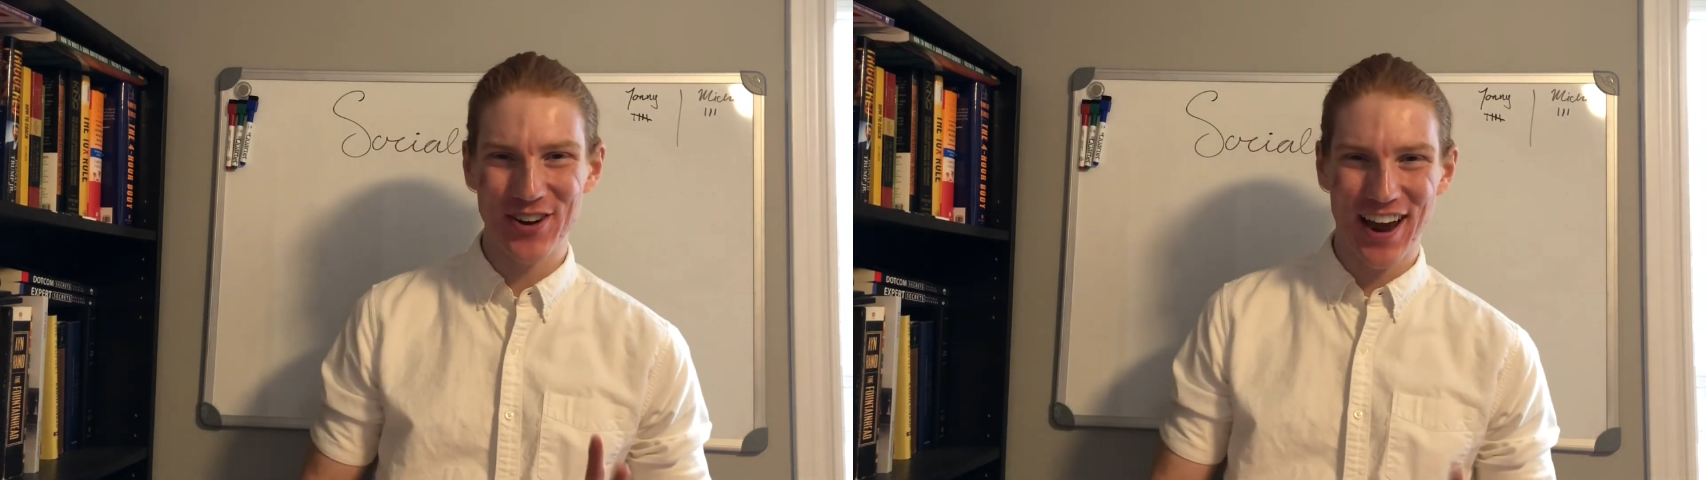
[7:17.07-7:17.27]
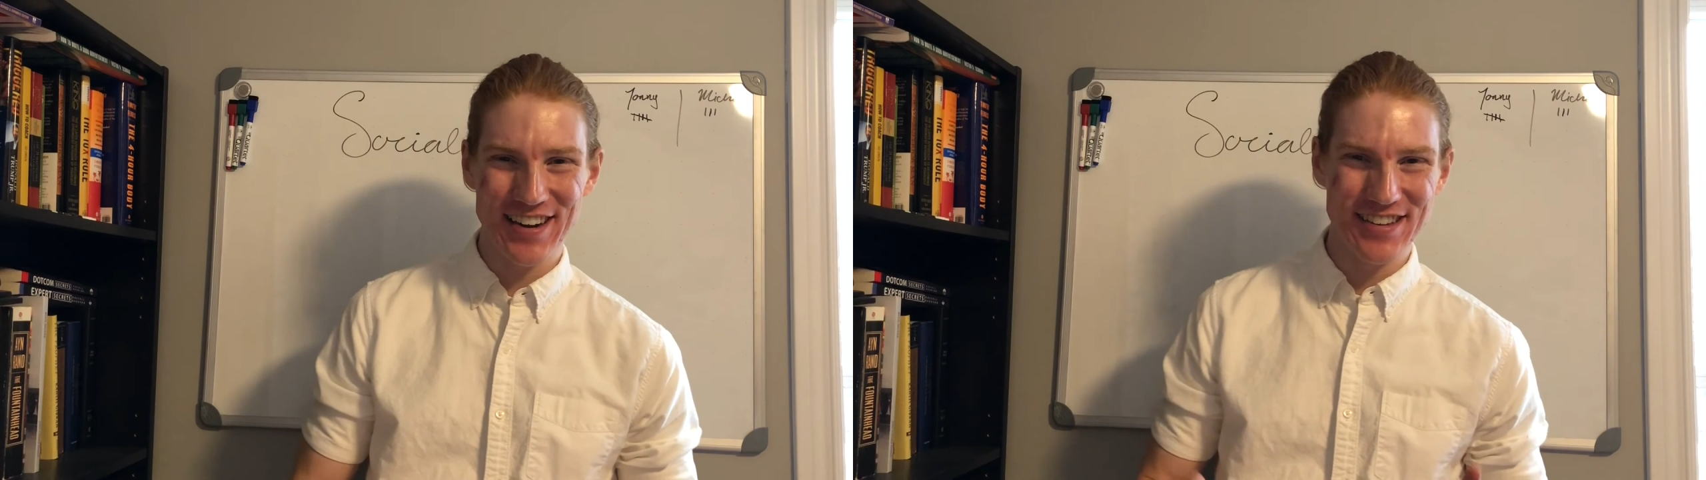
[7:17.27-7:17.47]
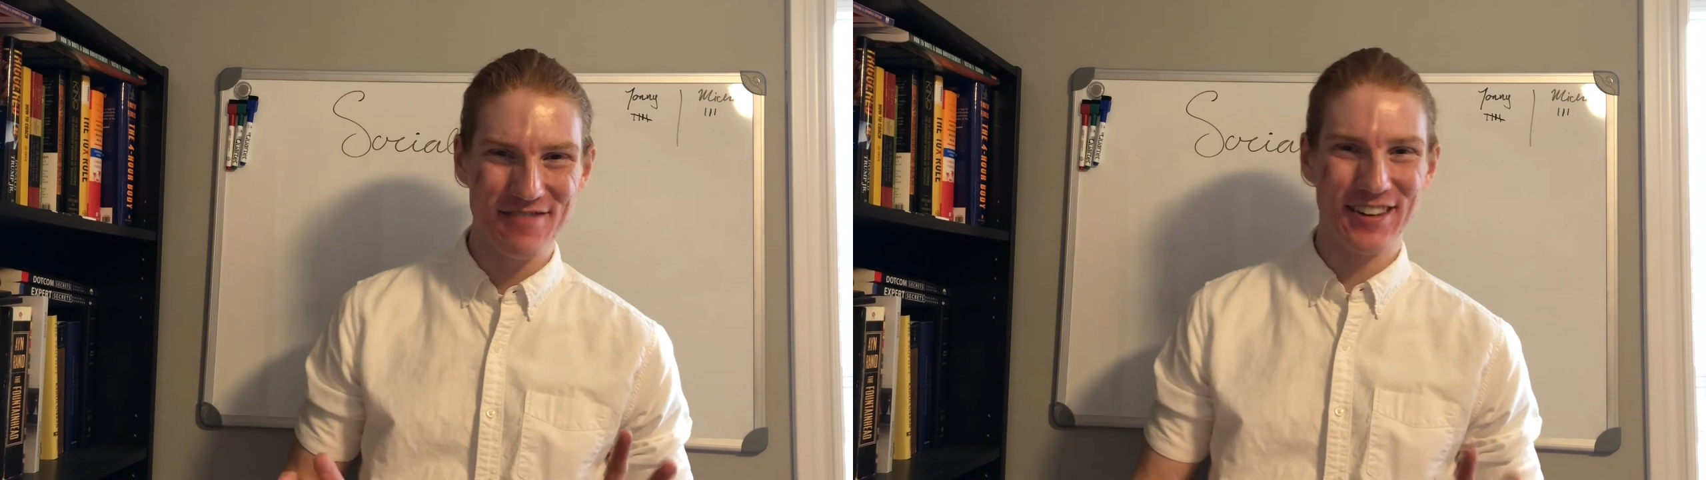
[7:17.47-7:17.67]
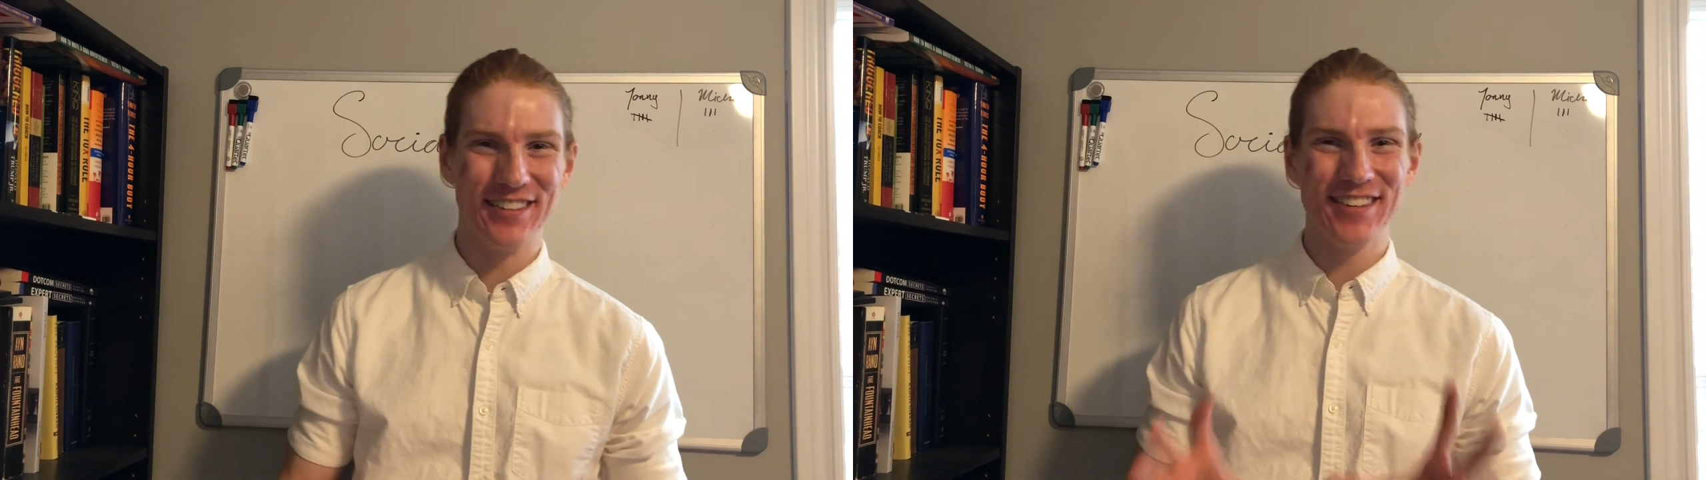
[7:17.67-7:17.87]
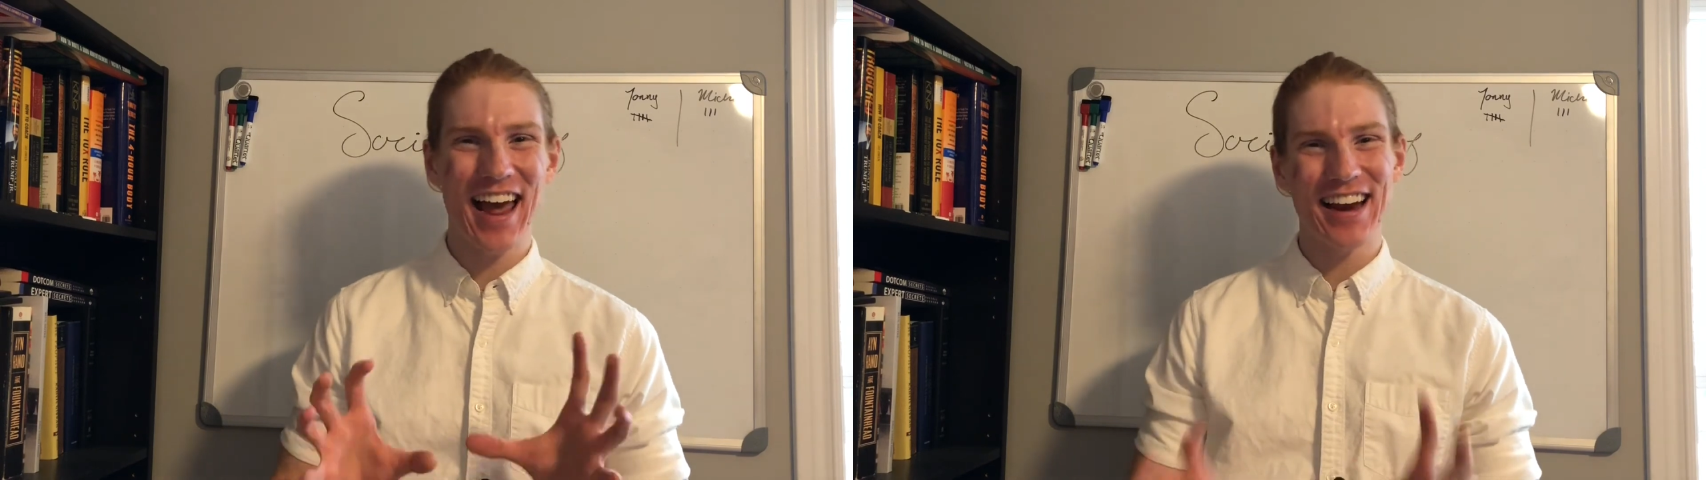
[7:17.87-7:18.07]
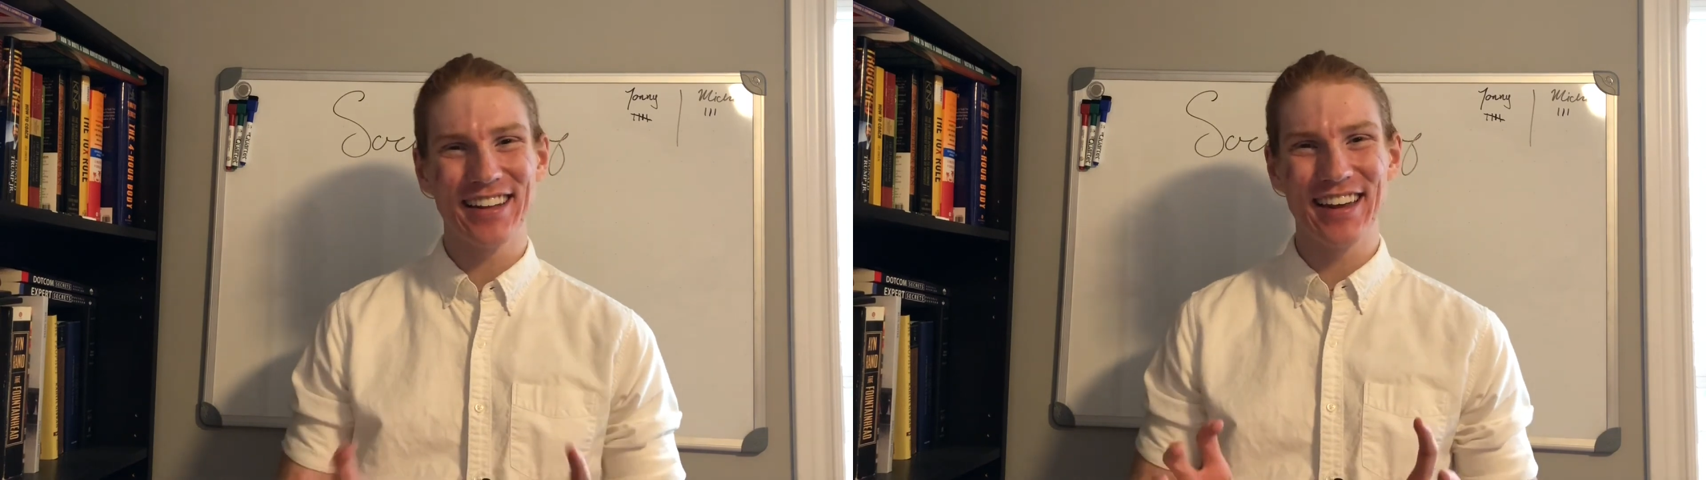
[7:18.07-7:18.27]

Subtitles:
idea of exactly